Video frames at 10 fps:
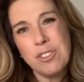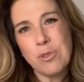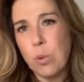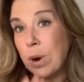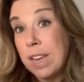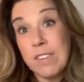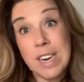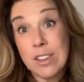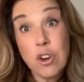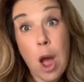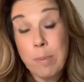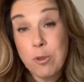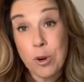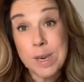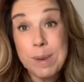or even in the top
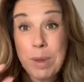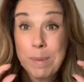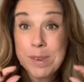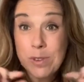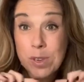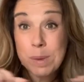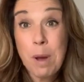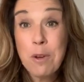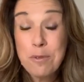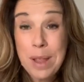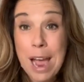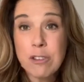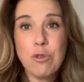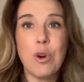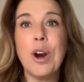drawer. Sometimes there's a small flat
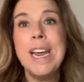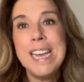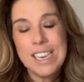drawer,